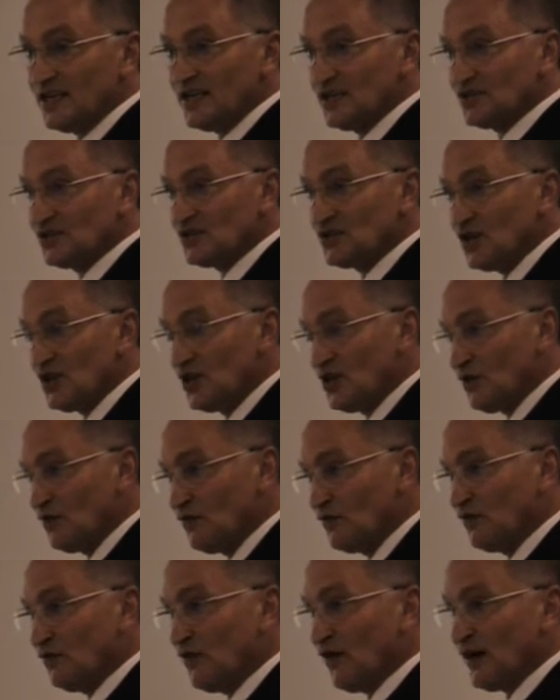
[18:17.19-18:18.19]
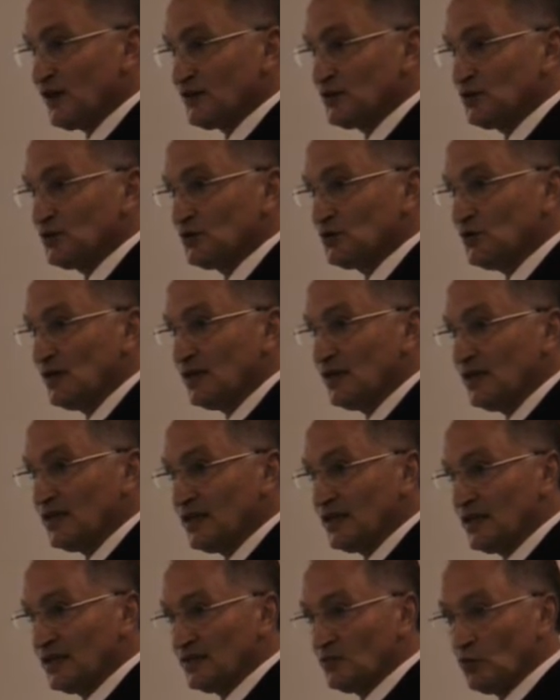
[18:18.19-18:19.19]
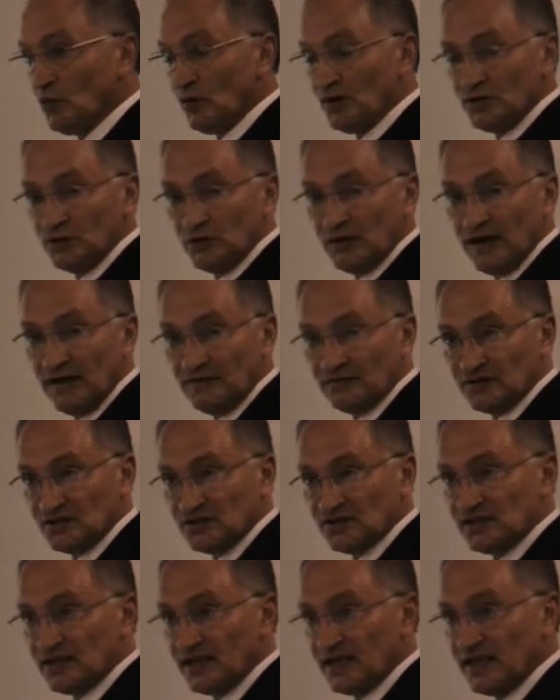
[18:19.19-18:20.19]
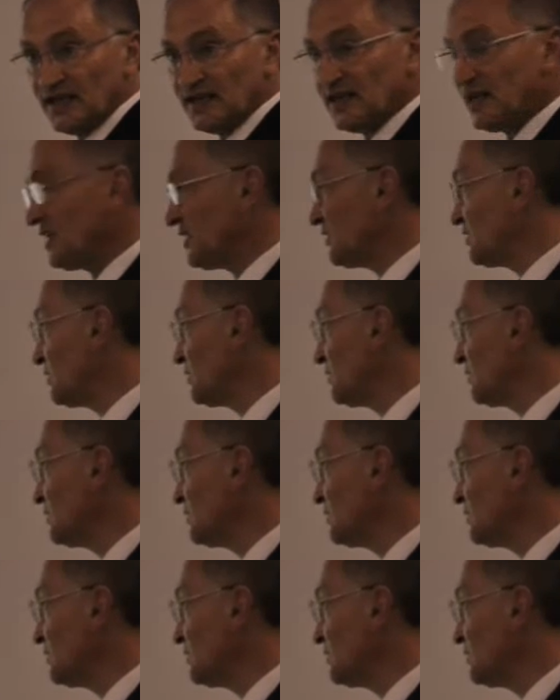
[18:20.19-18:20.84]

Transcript: is vital in what you have to say and do.